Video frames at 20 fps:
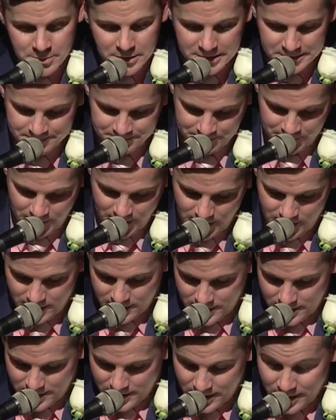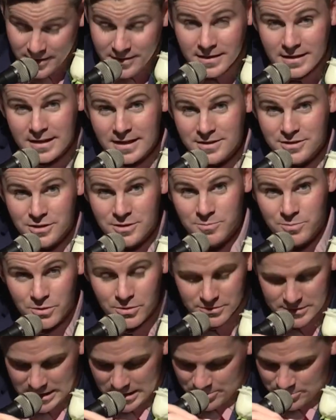but I think I just
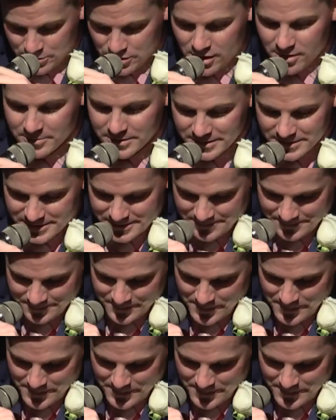broke that promise.